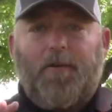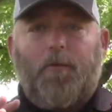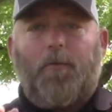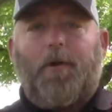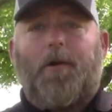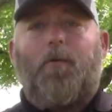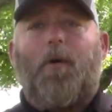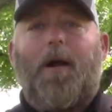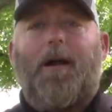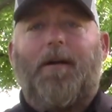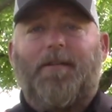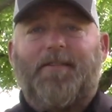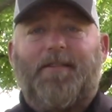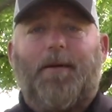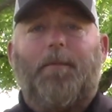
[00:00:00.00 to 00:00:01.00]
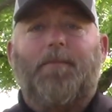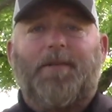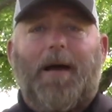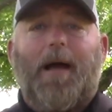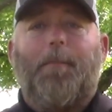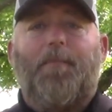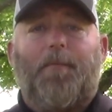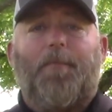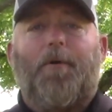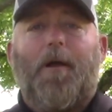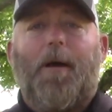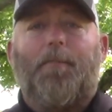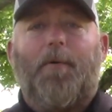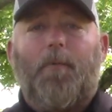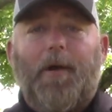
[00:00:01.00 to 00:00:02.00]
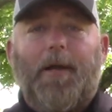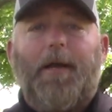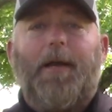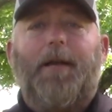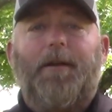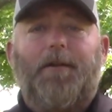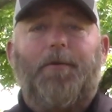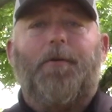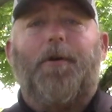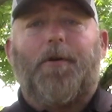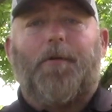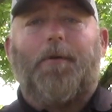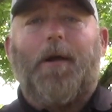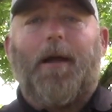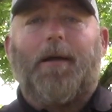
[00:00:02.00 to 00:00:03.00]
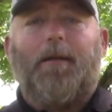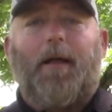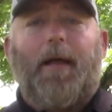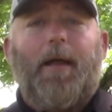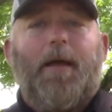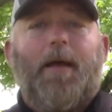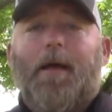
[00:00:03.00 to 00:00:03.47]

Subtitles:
to require some type of prep, and we need to do it correctly.